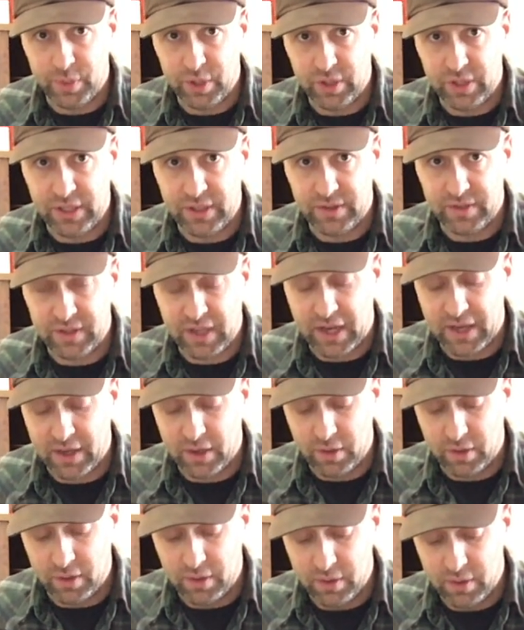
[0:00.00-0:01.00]
Beauty
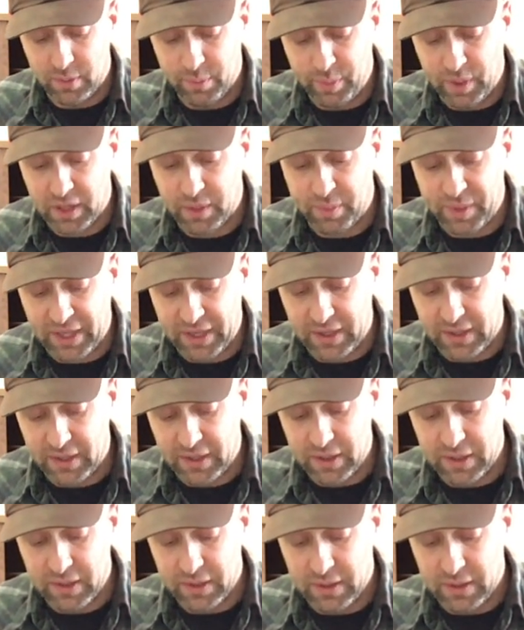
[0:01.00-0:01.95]
style bug bitten.